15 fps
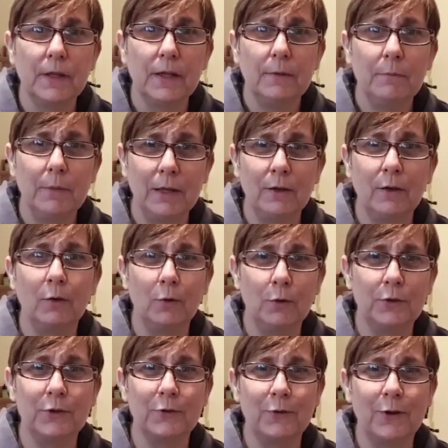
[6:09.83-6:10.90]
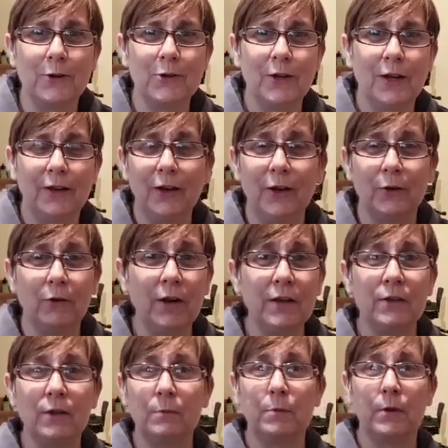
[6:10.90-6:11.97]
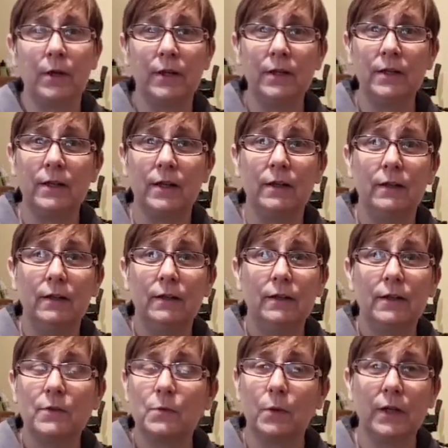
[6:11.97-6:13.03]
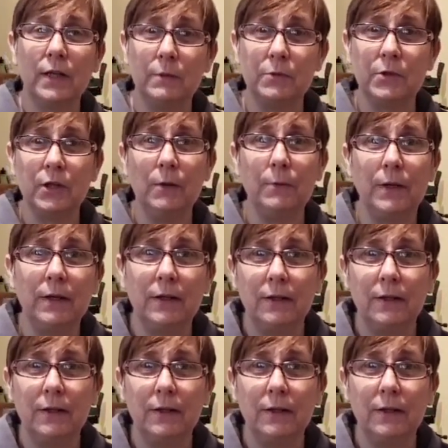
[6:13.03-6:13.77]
Mental orders rush. I know, great though, Brian, isn't it? It's what keeps you going.